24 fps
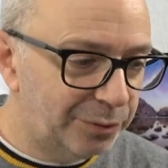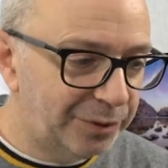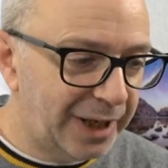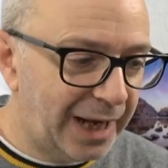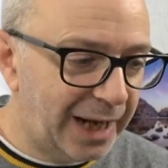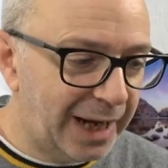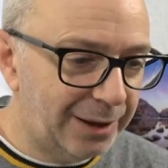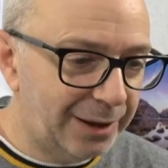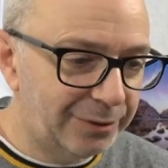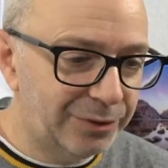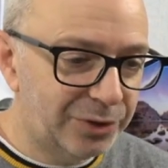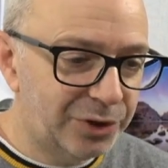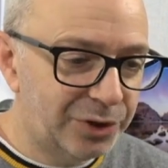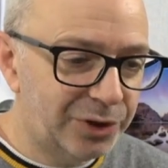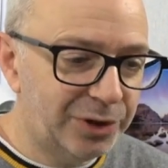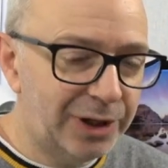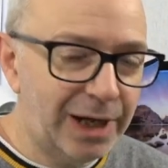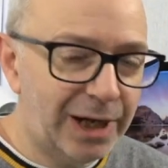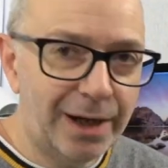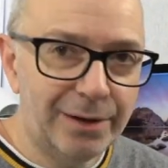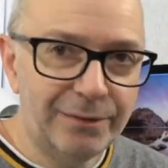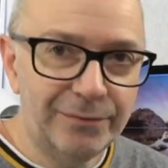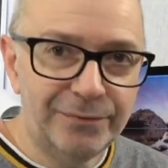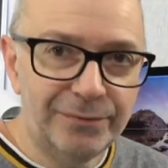down, so you
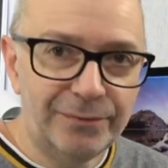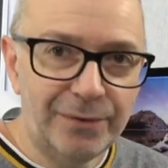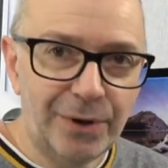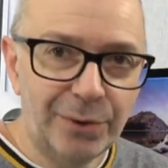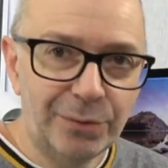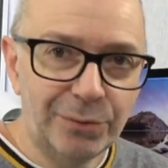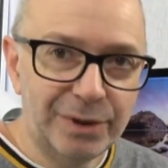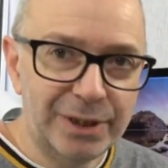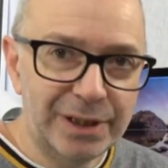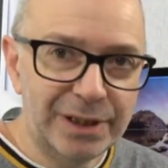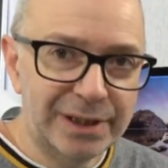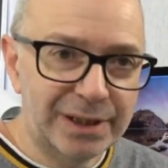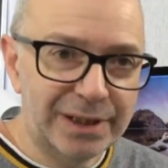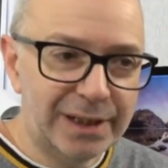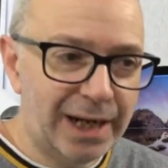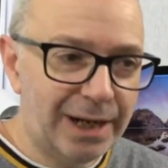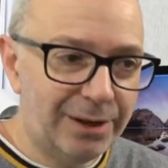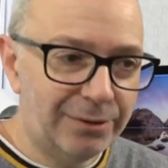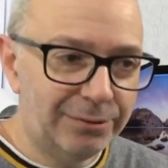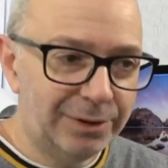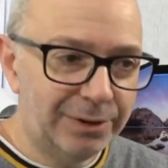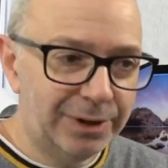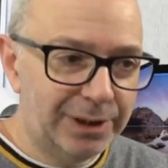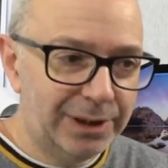can fold this
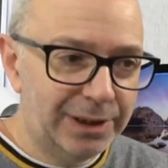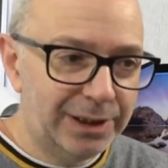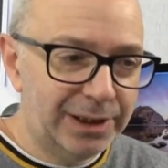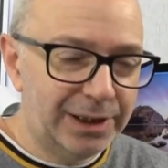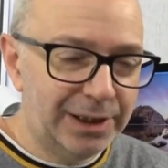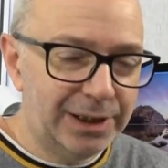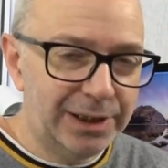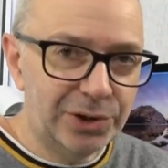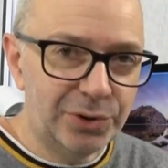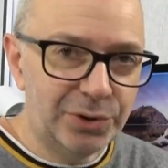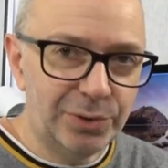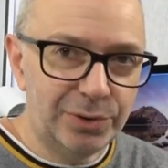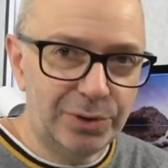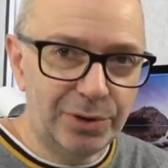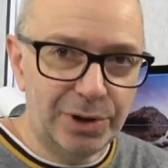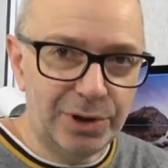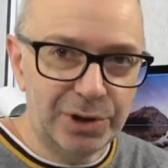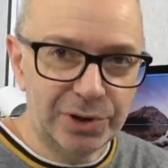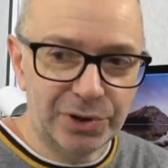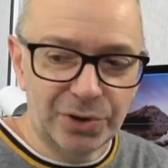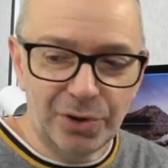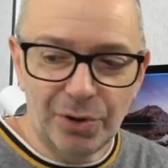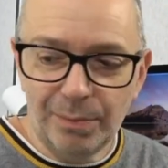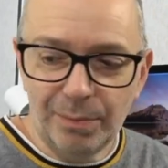down into a
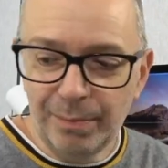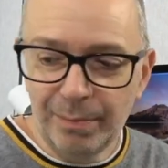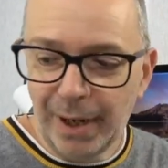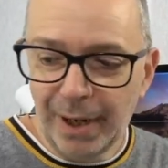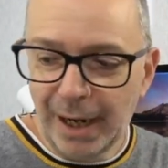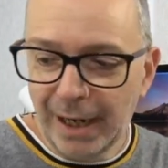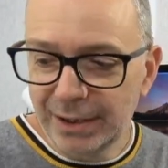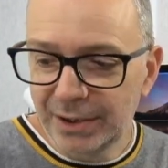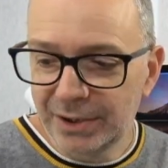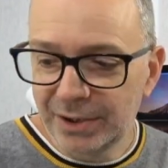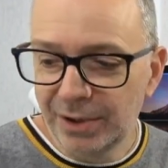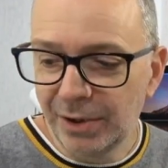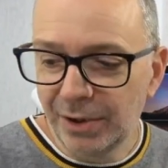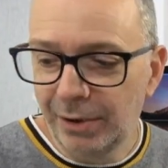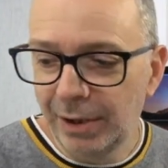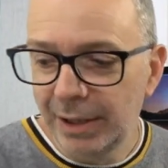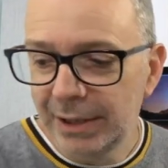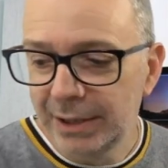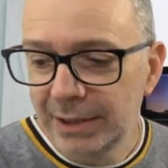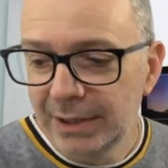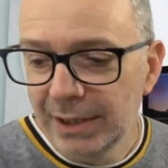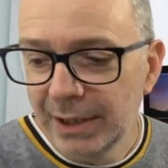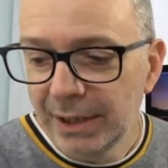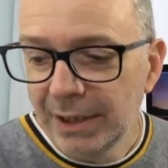nice compact
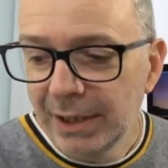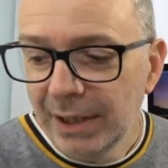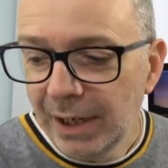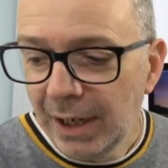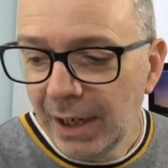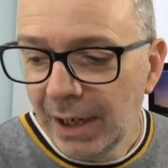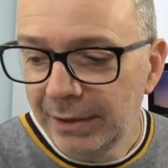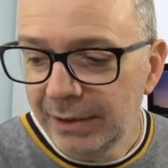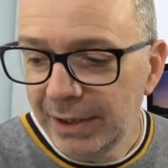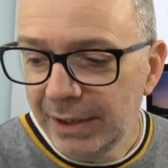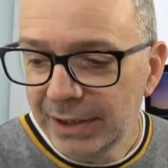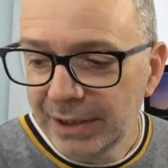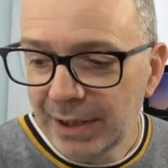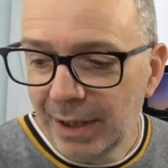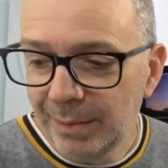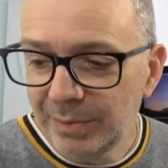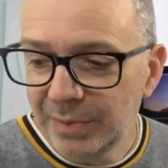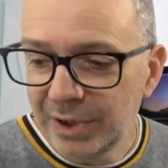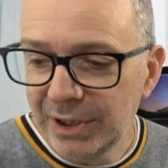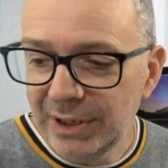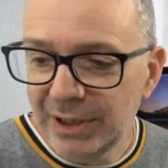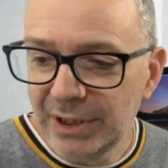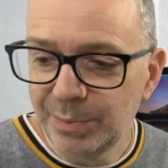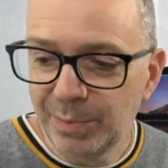size. Uh, this comes
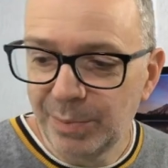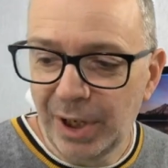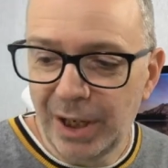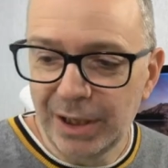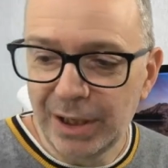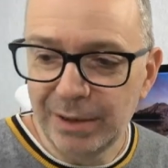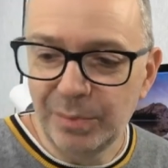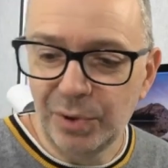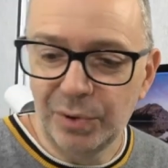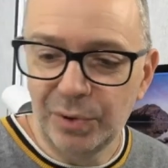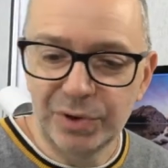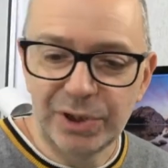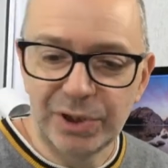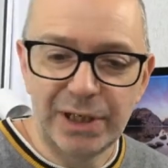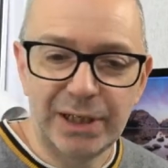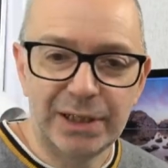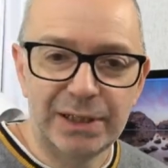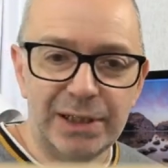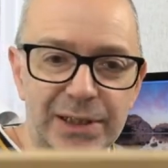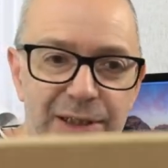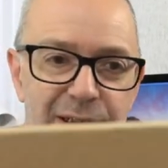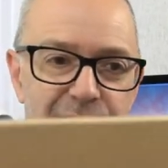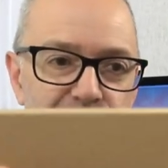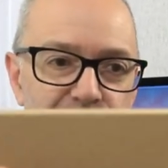in this plain box here. This is